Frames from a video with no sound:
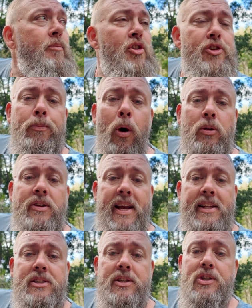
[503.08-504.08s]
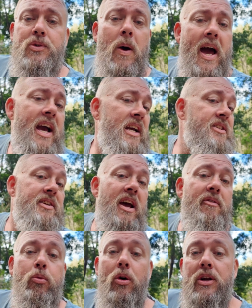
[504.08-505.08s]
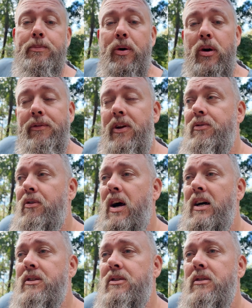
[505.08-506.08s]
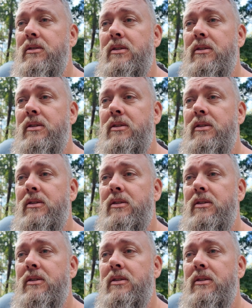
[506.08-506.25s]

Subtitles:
Small tents and swags have worked perfect for us.